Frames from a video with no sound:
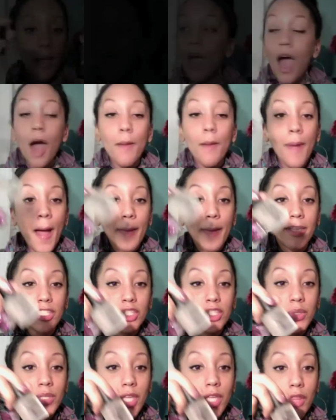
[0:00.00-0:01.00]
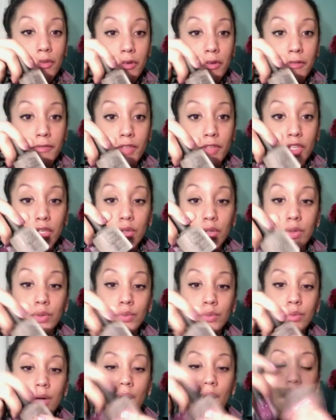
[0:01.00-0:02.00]
I'll probably do another
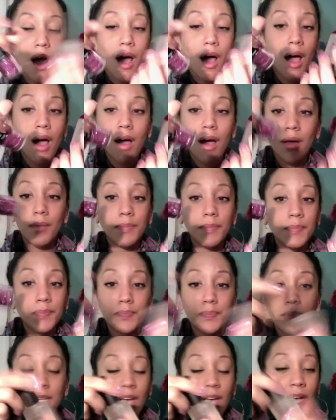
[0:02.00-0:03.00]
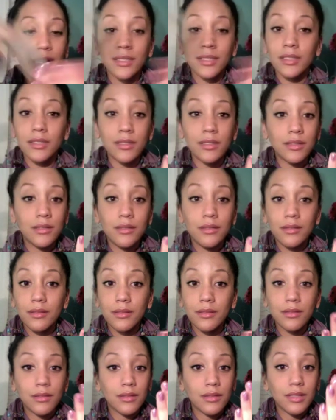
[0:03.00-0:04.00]
review because
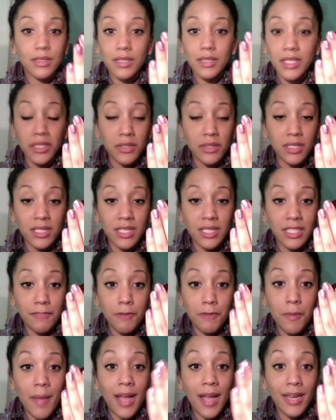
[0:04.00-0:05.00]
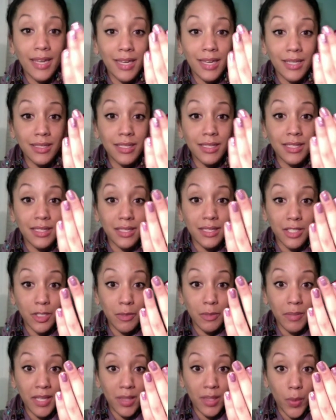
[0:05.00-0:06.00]
seriously, for my nails to
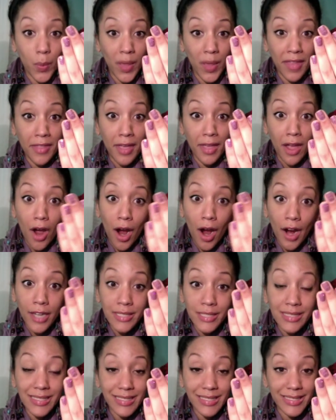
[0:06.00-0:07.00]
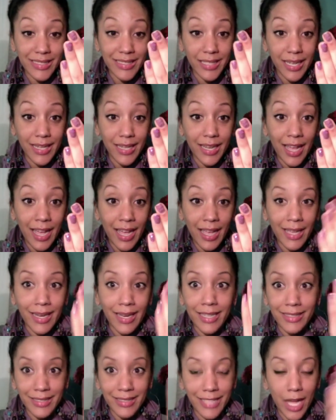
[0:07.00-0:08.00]
still be the way they are since Sunday and
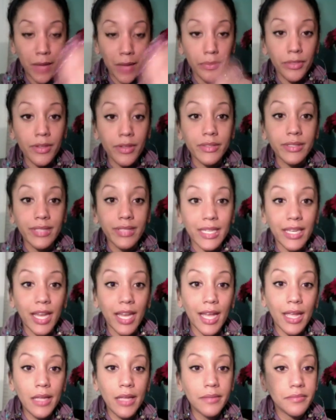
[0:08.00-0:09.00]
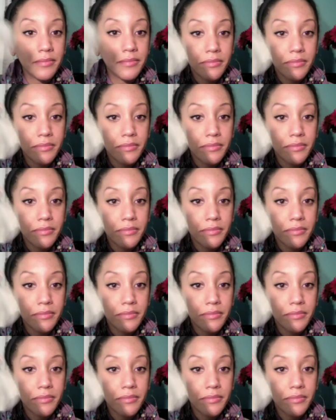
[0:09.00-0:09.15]
it's now Thursday night,